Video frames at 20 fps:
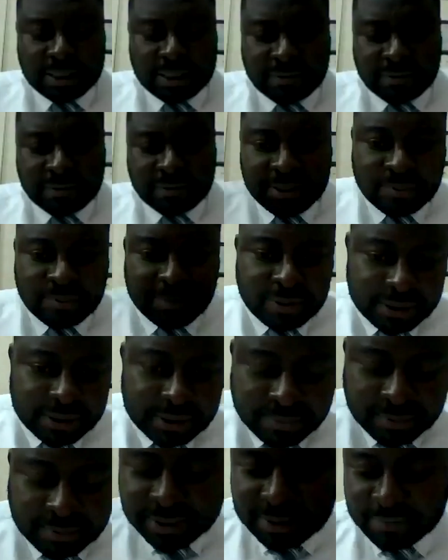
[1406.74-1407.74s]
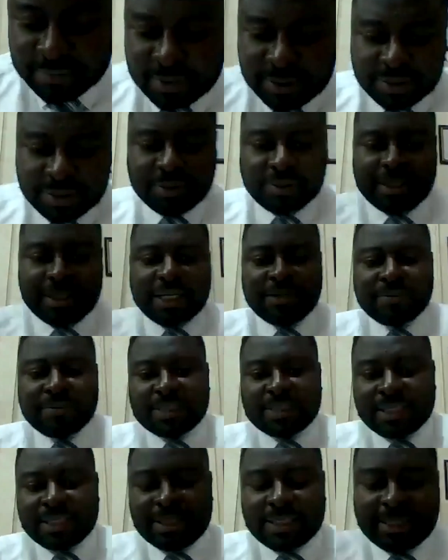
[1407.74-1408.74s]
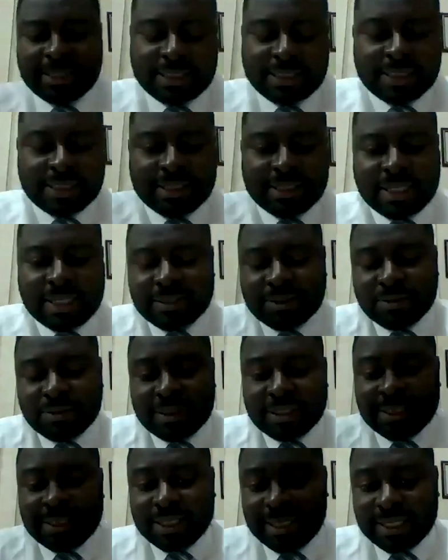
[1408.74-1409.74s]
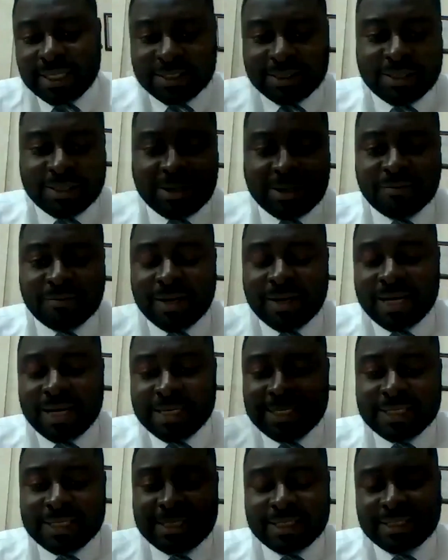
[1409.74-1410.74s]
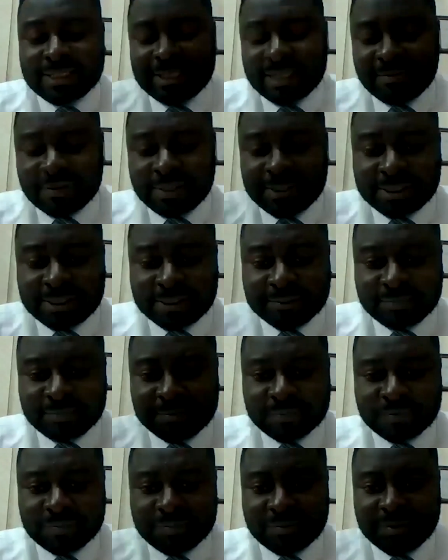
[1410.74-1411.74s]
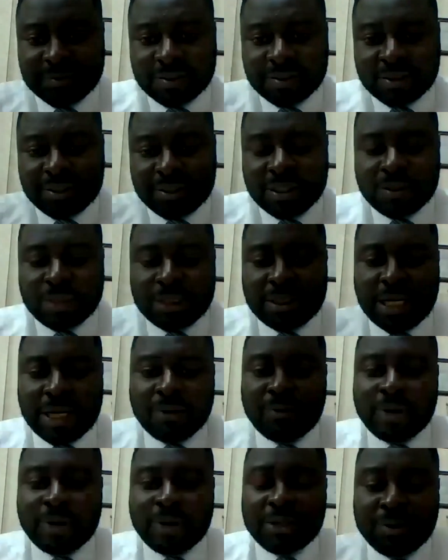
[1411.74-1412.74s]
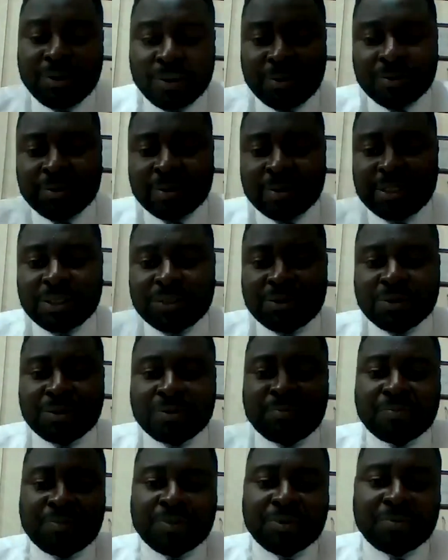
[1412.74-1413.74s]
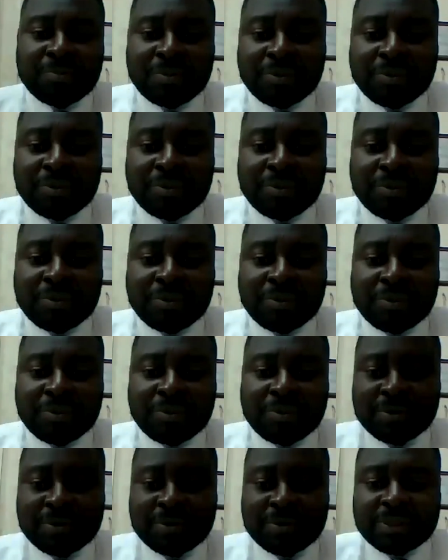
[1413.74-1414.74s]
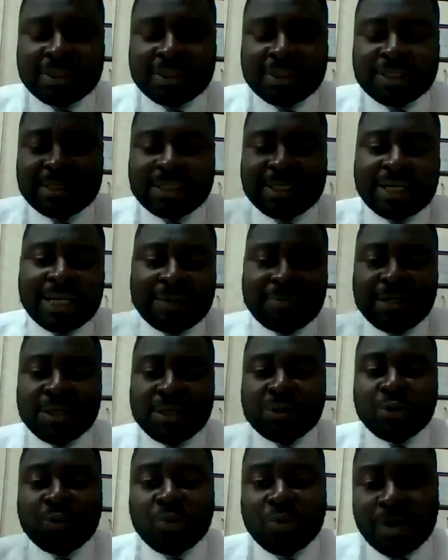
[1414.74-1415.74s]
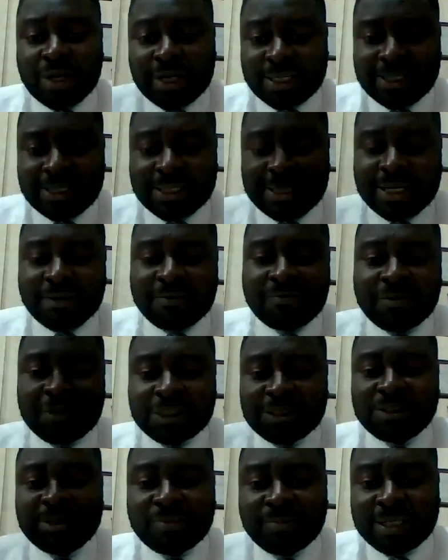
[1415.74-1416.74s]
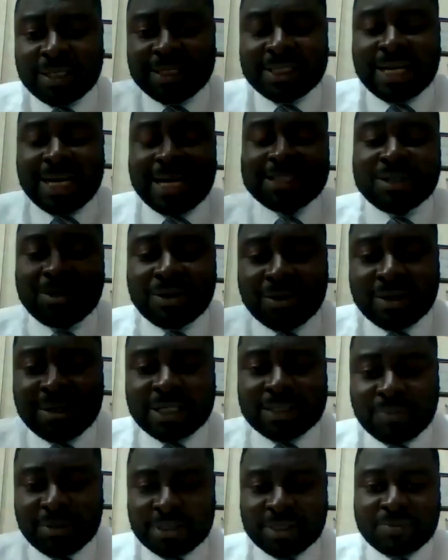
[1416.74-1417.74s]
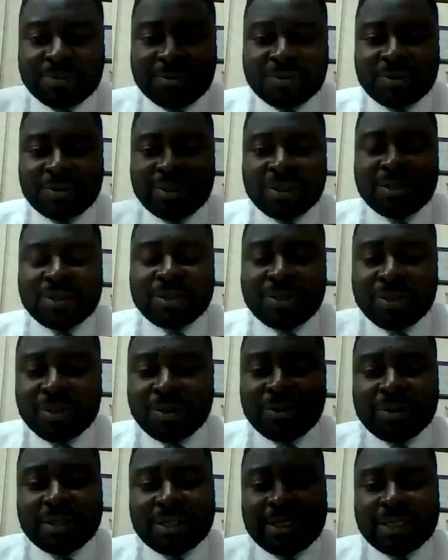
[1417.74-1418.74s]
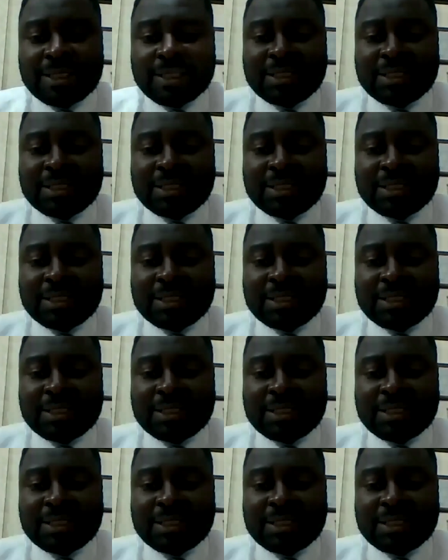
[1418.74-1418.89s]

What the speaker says: very much, Ma. So I will say, and to the line of early intervention, our goal is to promote their ability to work and function normally as long as possible. Though it is